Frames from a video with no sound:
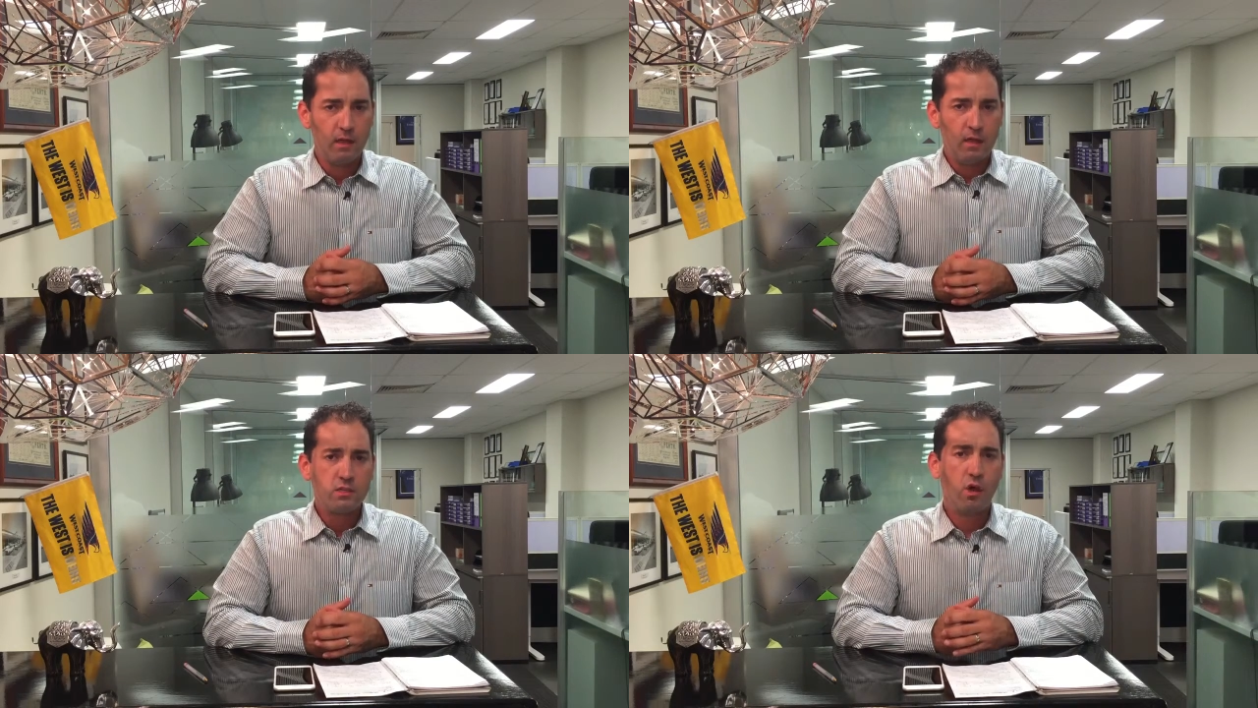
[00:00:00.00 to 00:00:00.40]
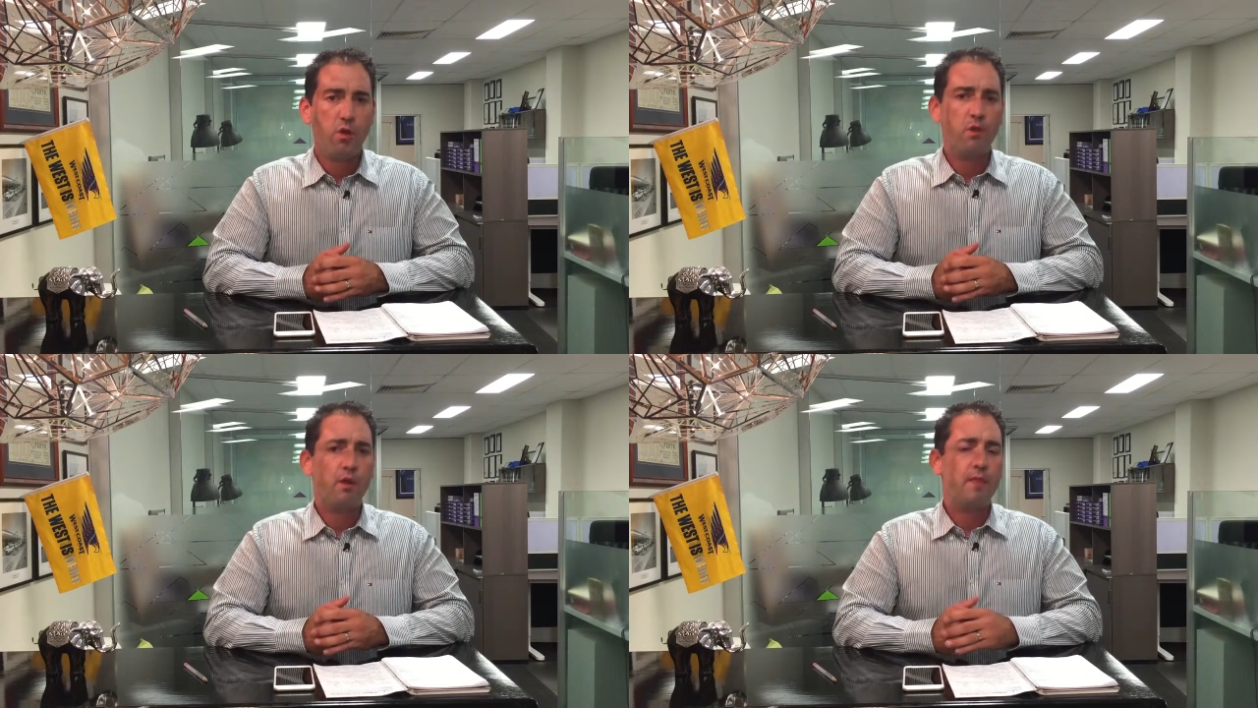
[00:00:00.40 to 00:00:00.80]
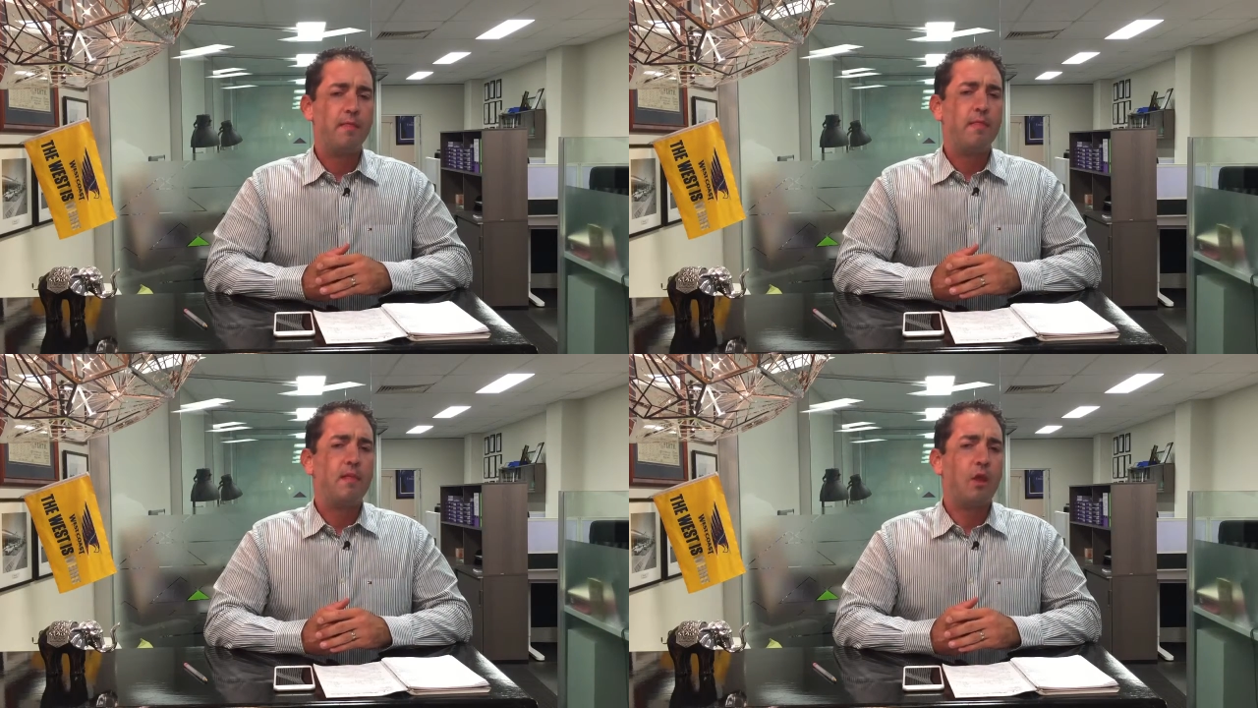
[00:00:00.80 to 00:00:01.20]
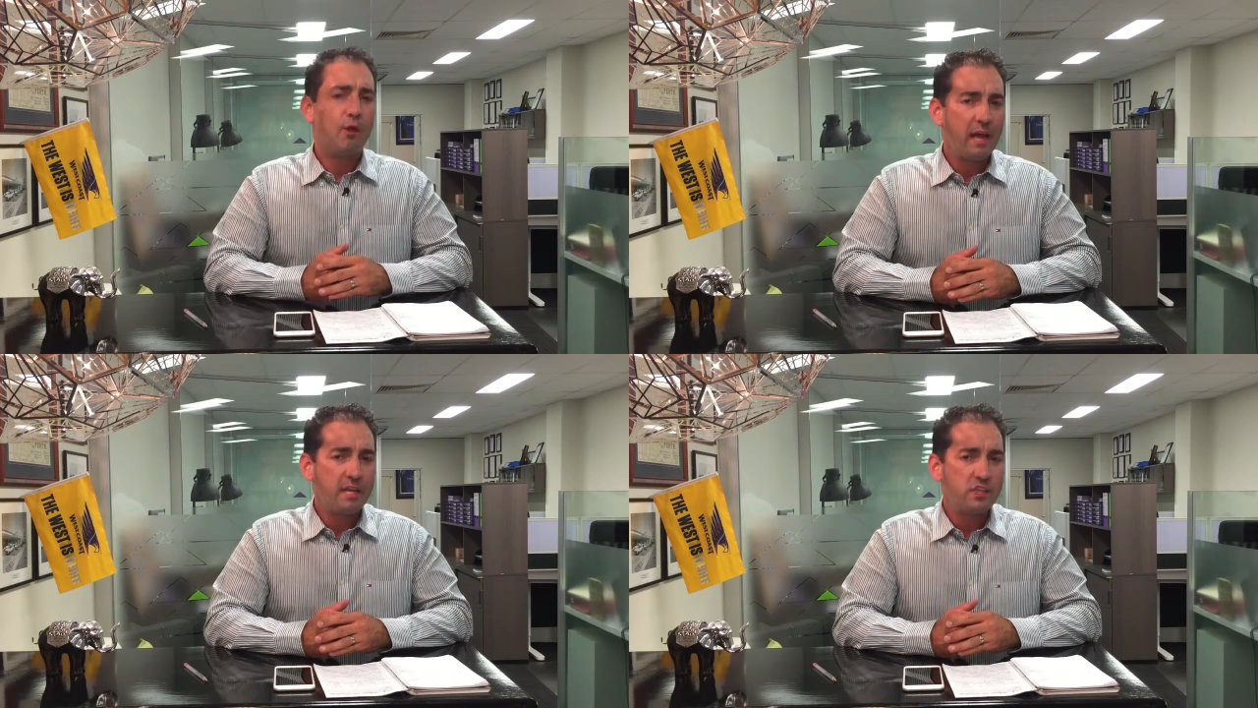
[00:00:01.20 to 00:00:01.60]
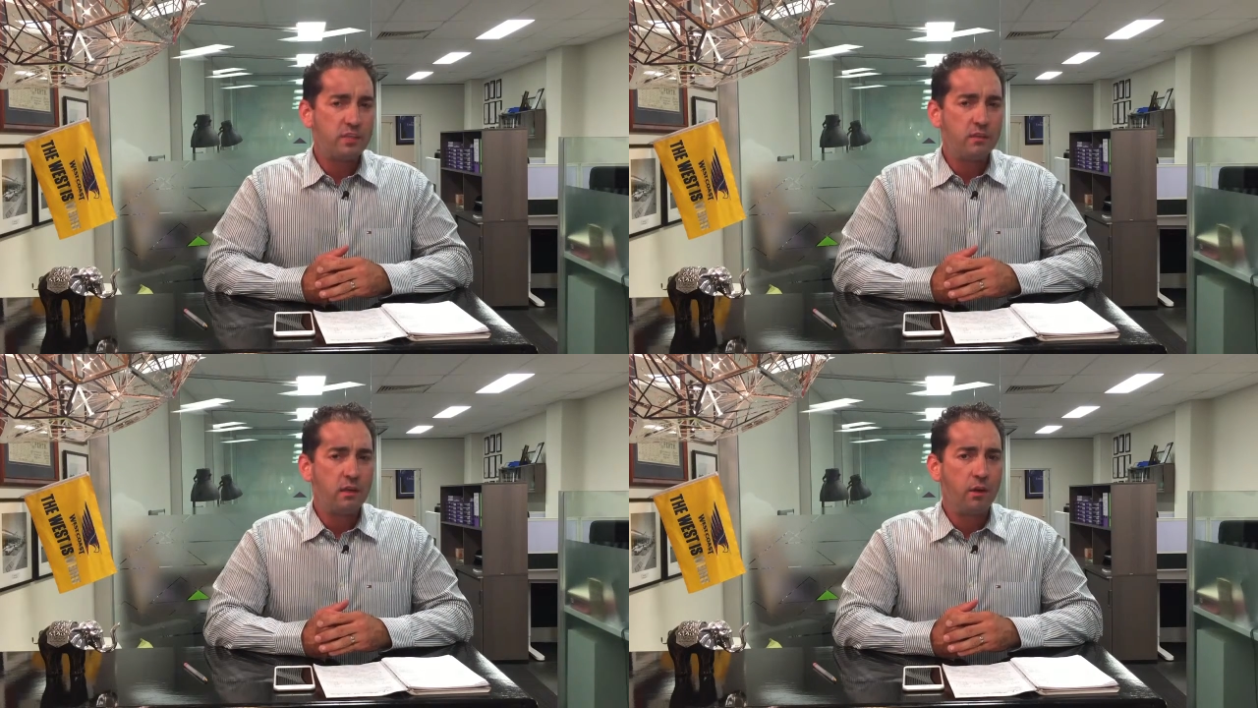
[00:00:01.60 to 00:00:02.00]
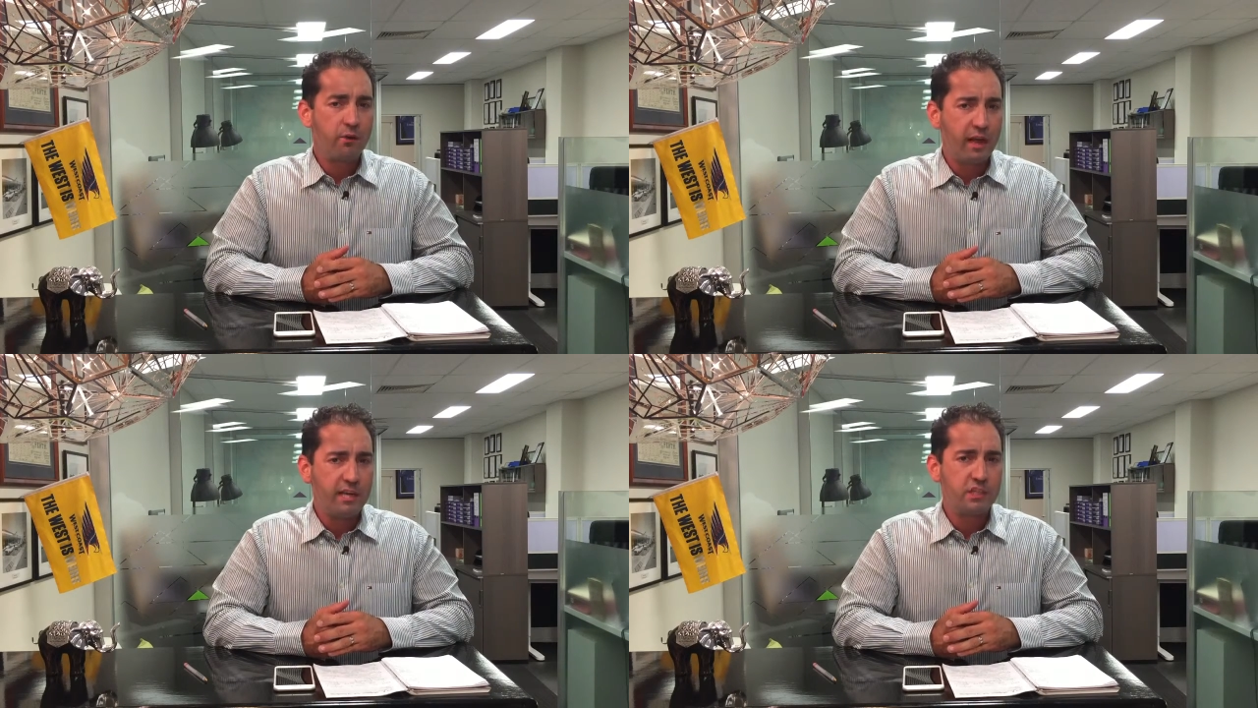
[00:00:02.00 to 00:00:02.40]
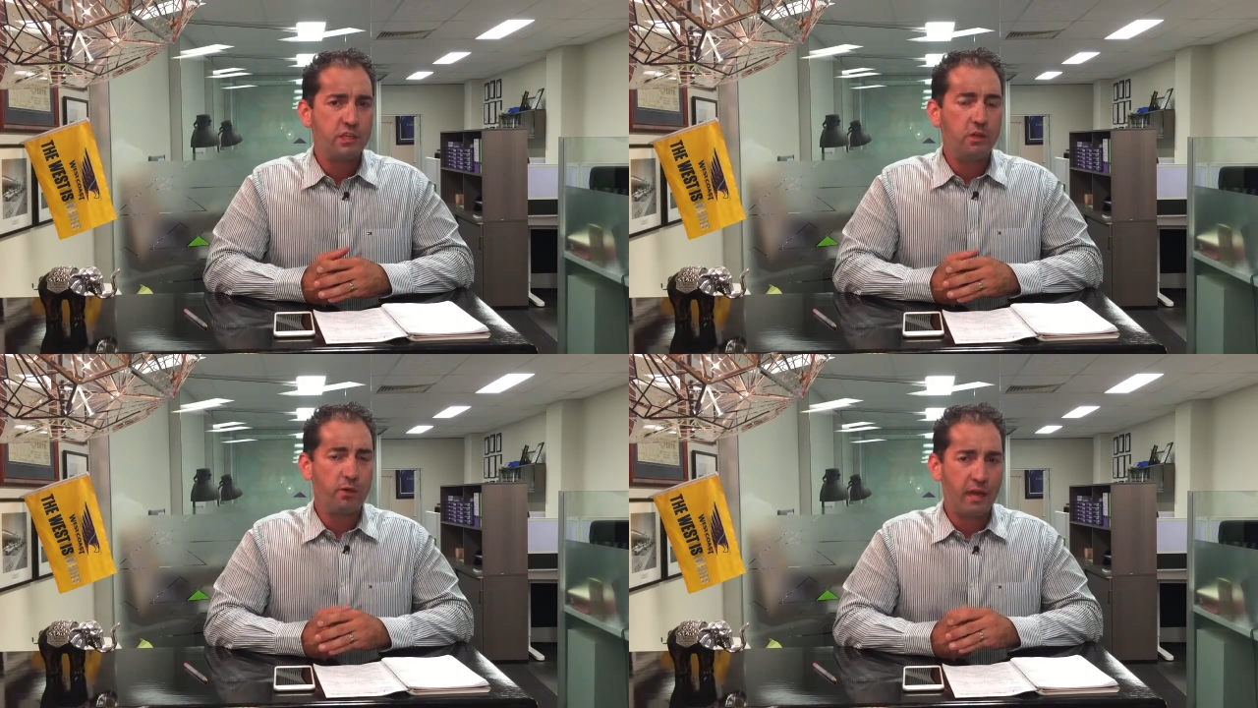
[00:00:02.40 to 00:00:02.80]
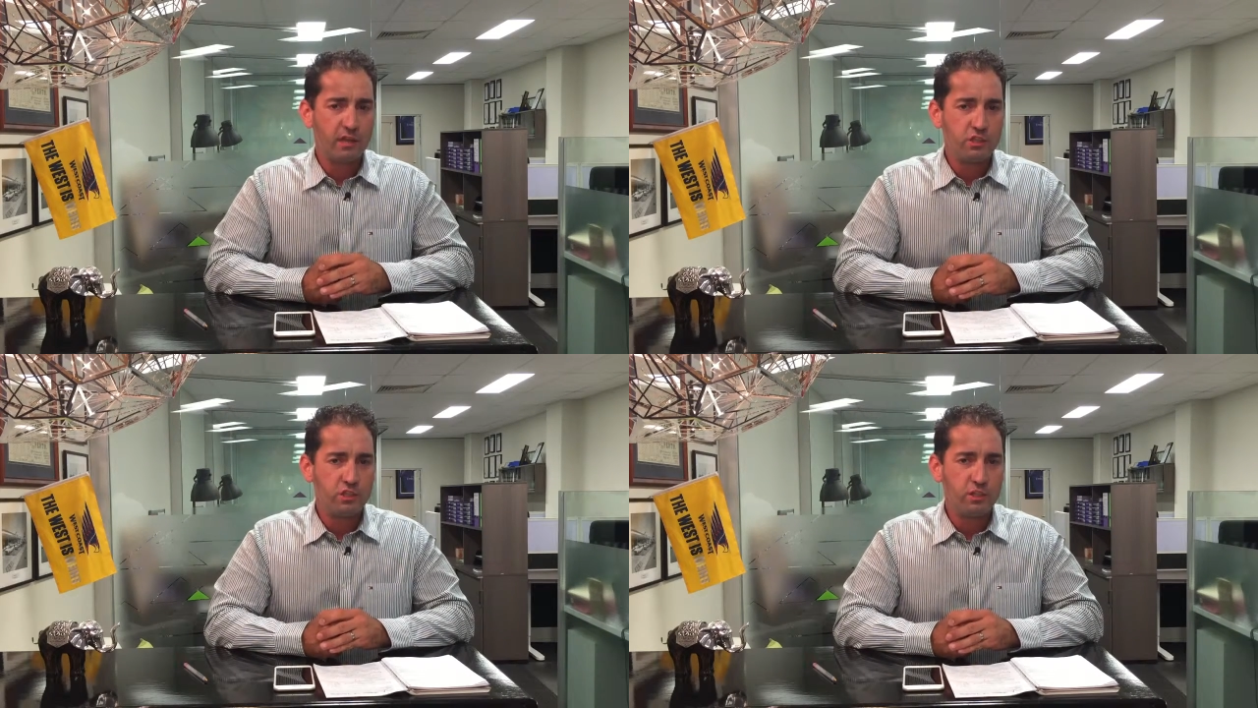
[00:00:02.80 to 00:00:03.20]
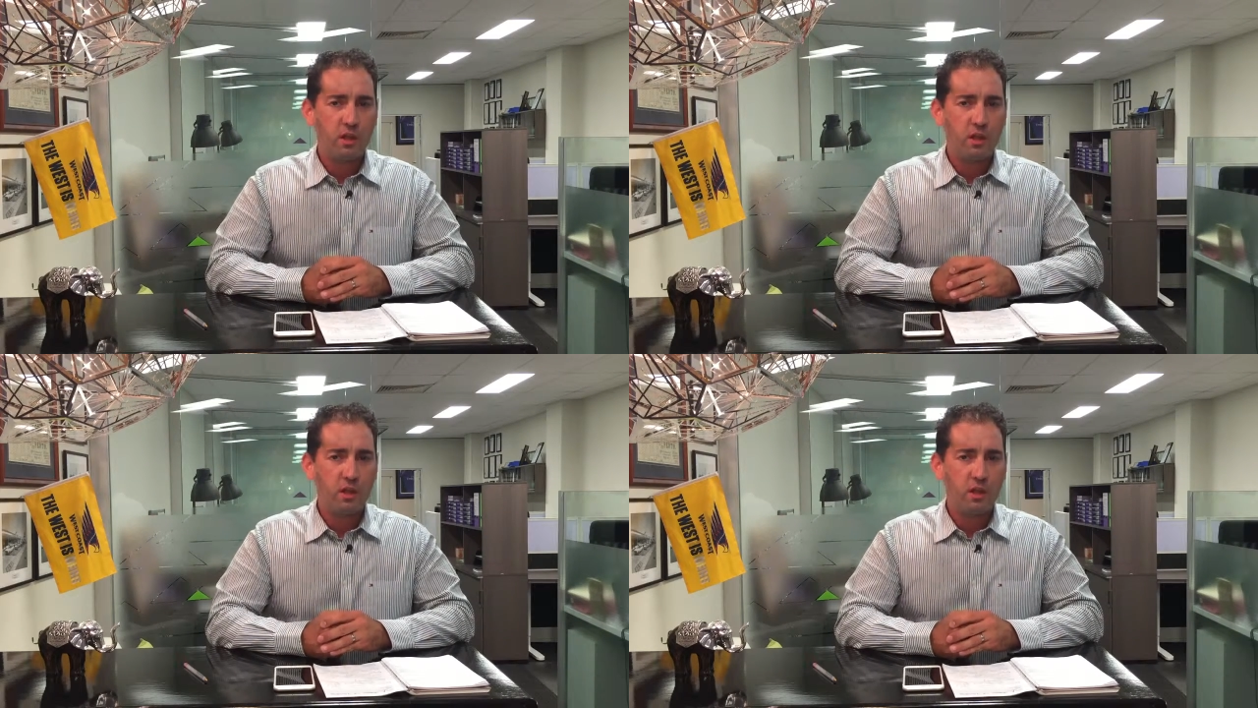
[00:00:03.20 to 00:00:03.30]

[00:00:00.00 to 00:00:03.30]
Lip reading: So location, location, location.